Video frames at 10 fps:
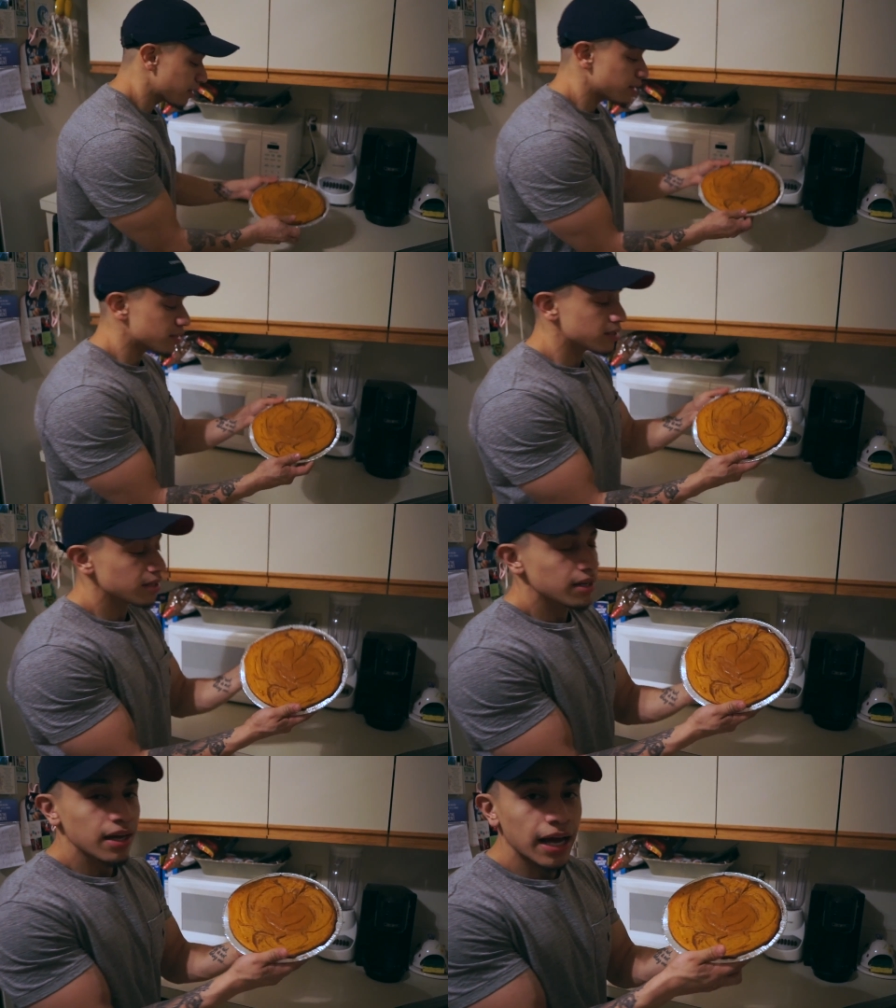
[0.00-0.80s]
this
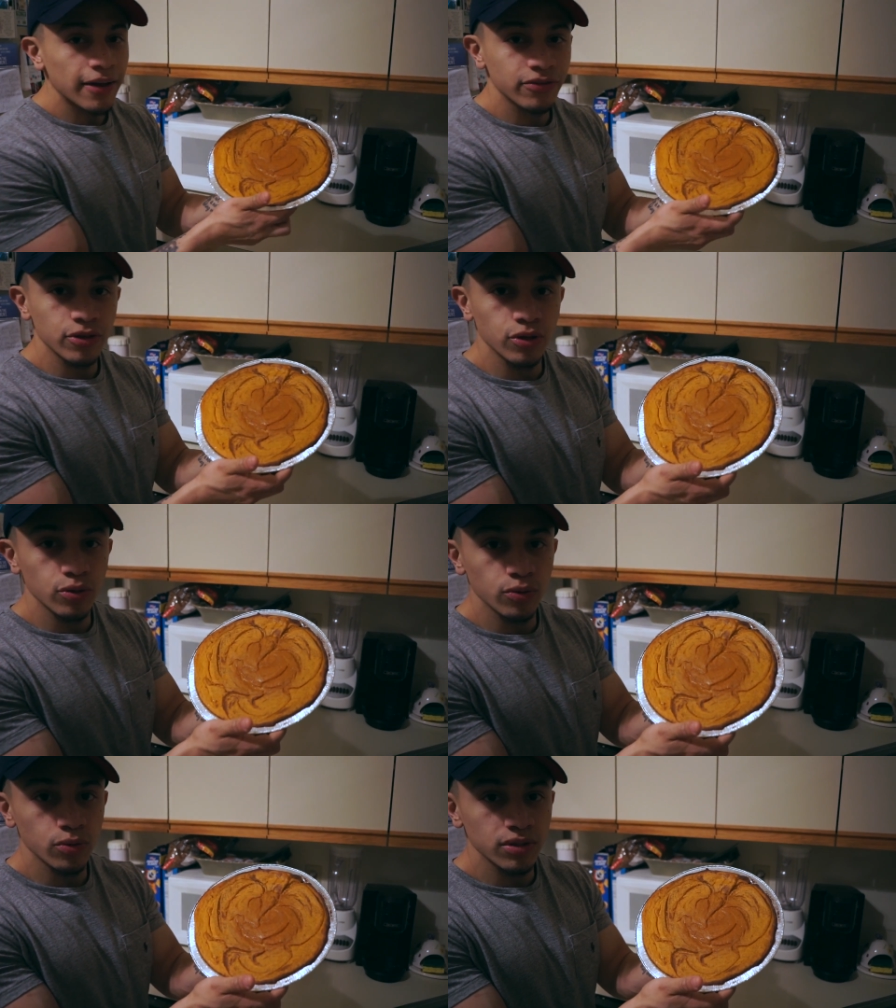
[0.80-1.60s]
after
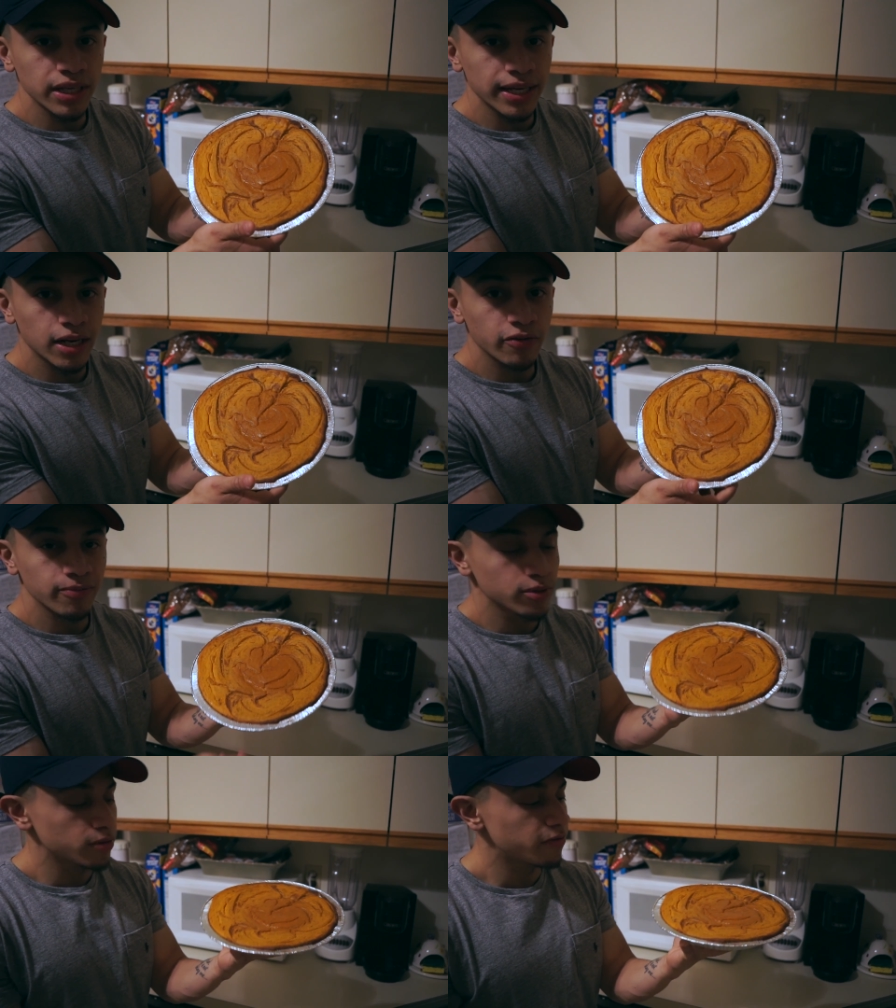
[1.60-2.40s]
you take it out
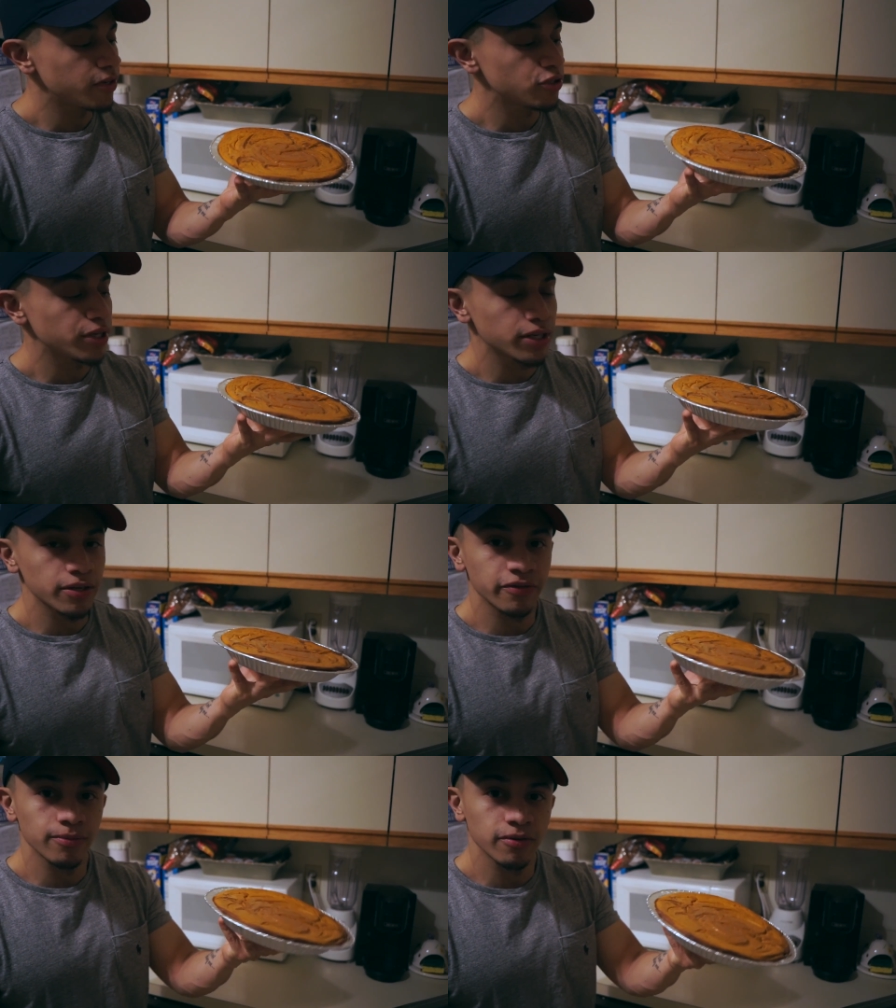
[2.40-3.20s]
from the
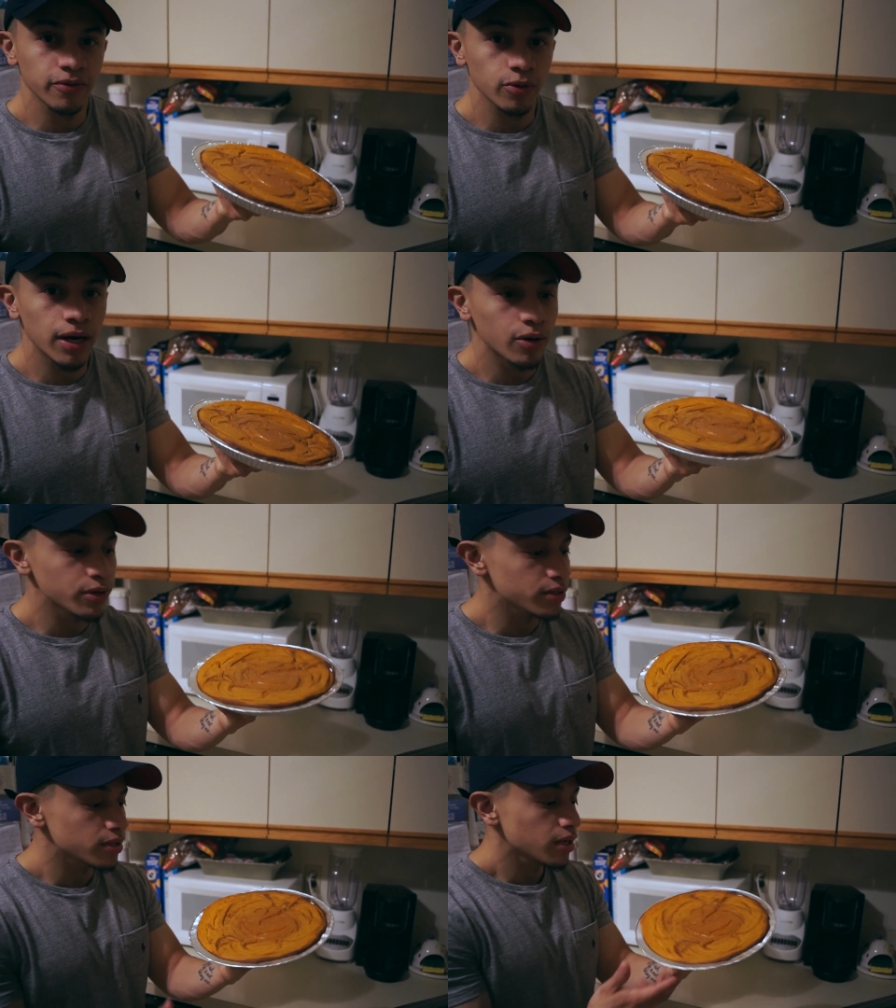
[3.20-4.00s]
refrigerator from a few
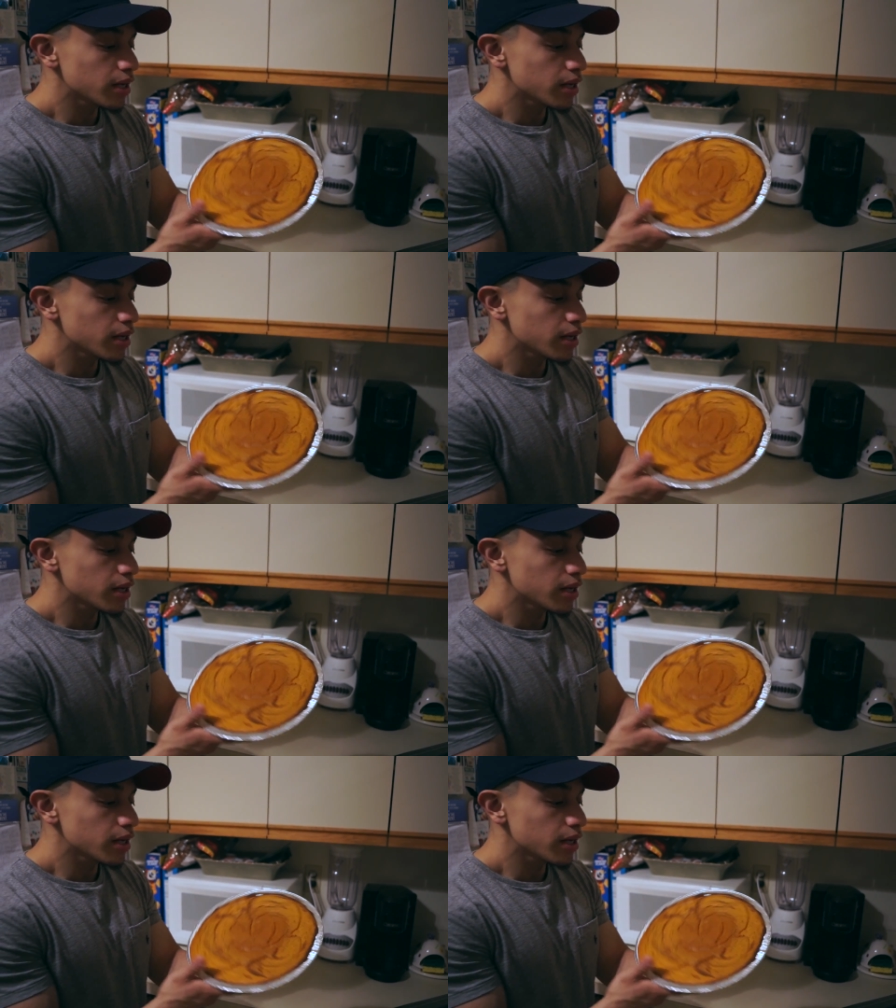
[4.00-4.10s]
hours.